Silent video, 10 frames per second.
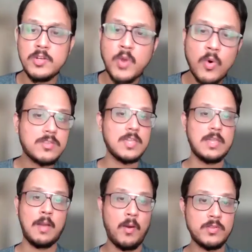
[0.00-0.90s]
Don't
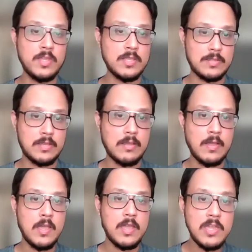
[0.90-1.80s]
think about this thing.
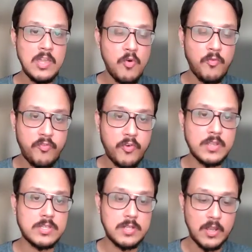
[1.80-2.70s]
You
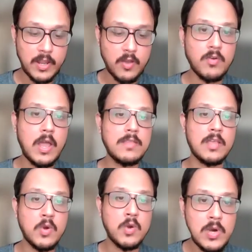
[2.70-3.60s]
first recognize
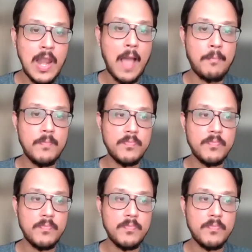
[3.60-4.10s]
a good lab